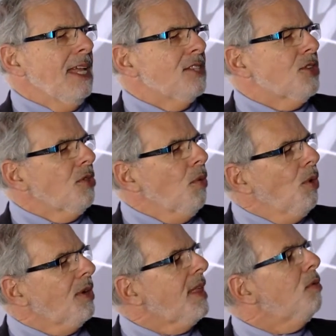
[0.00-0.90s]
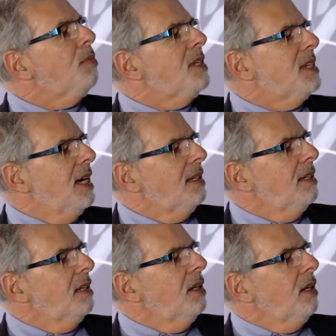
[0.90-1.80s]
And so the work that would be
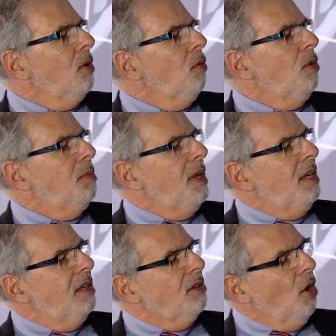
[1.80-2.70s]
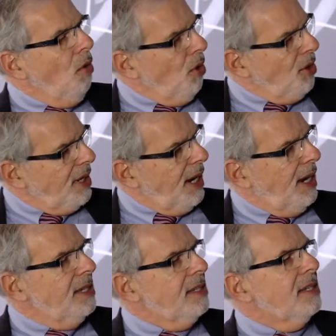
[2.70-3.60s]
done would be
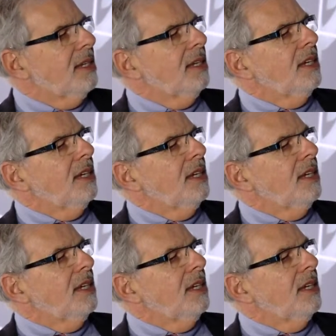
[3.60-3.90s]
co-organized,